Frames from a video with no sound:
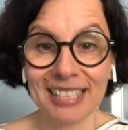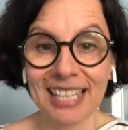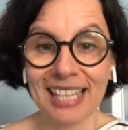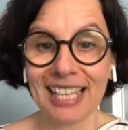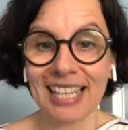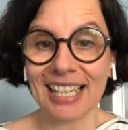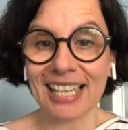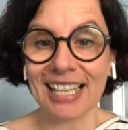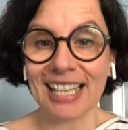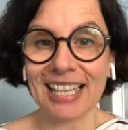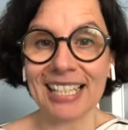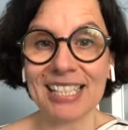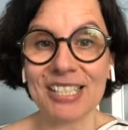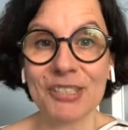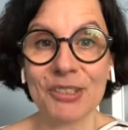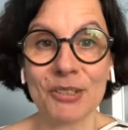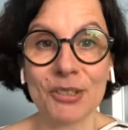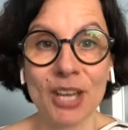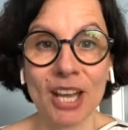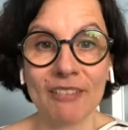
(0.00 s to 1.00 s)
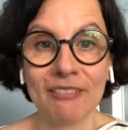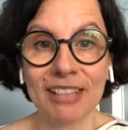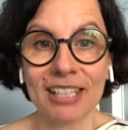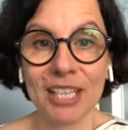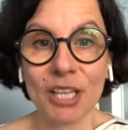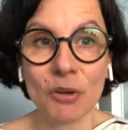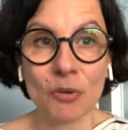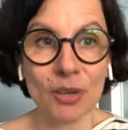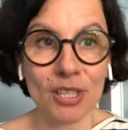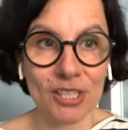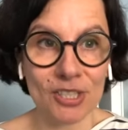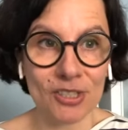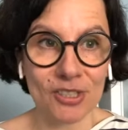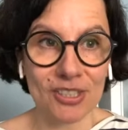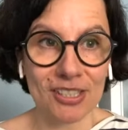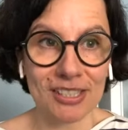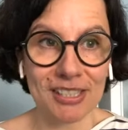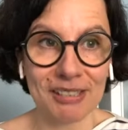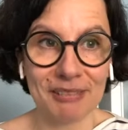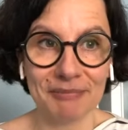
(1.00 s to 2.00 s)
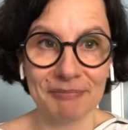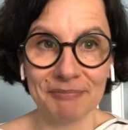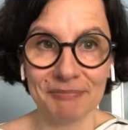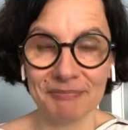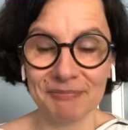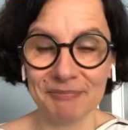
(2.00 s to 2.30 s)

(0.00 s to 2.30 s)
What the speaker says: And do you have any questions?